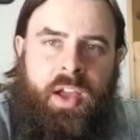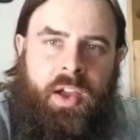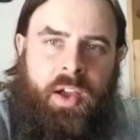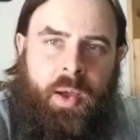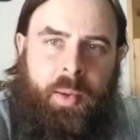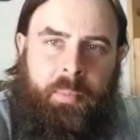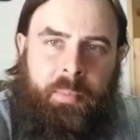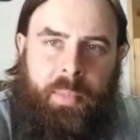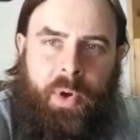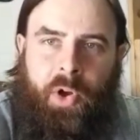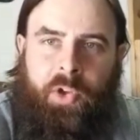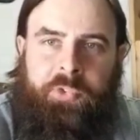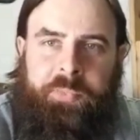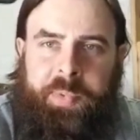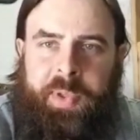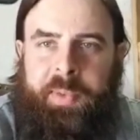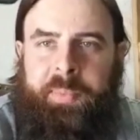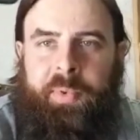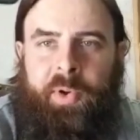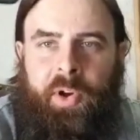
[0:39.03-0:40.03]
most
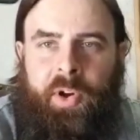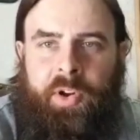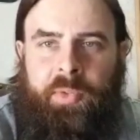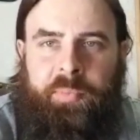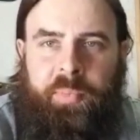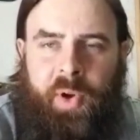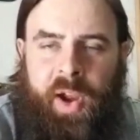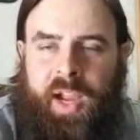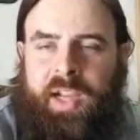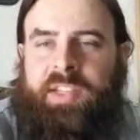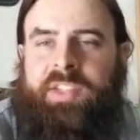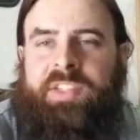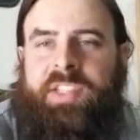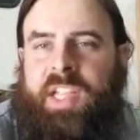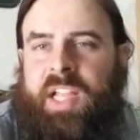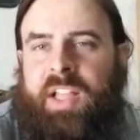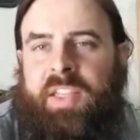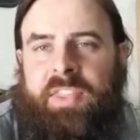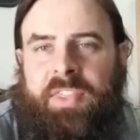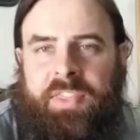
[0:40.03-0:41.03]
people are
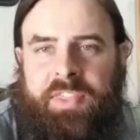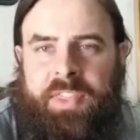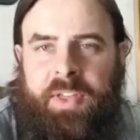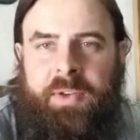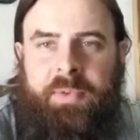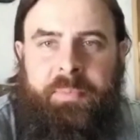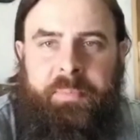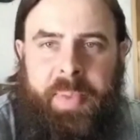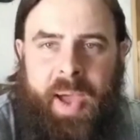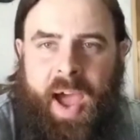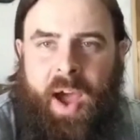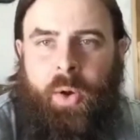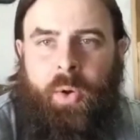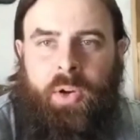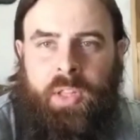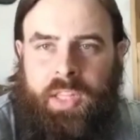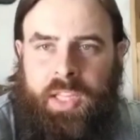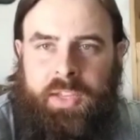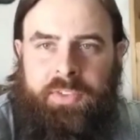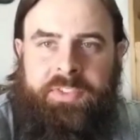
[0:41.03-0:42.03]
practicing the
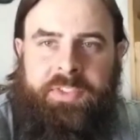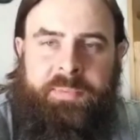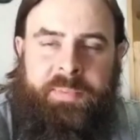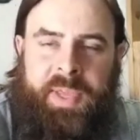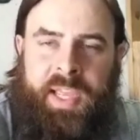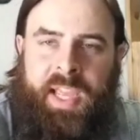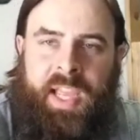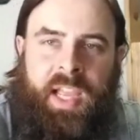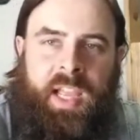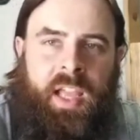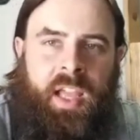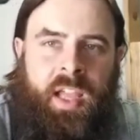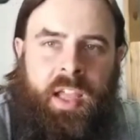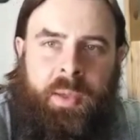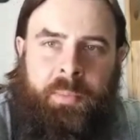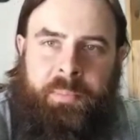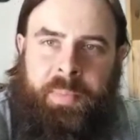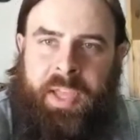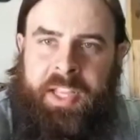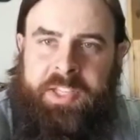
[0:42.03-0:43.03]
power lifts, being
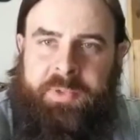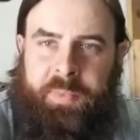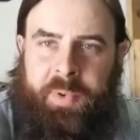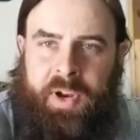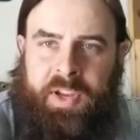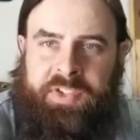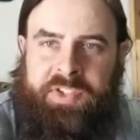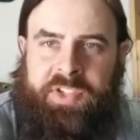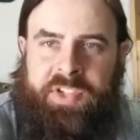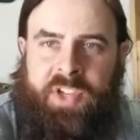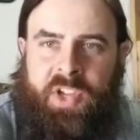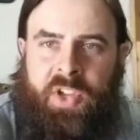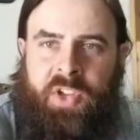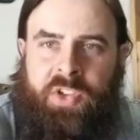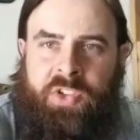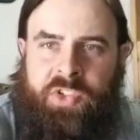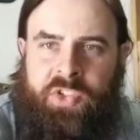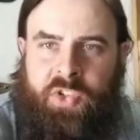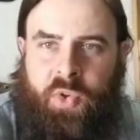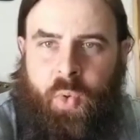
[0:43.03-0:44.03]
bench press,
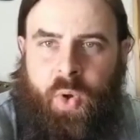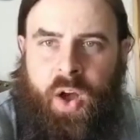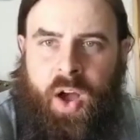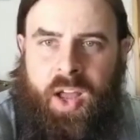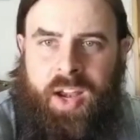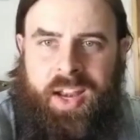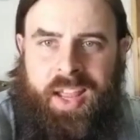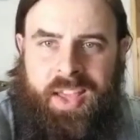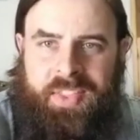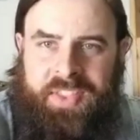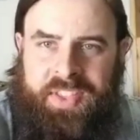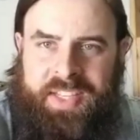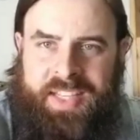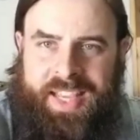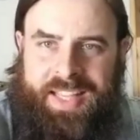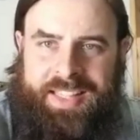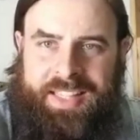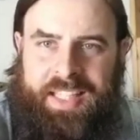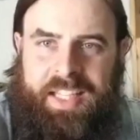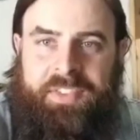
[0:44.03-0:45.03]
squat, and the
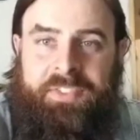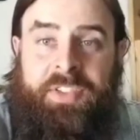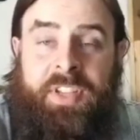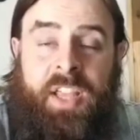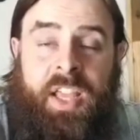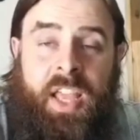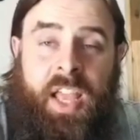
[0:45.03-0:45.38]
deadlift.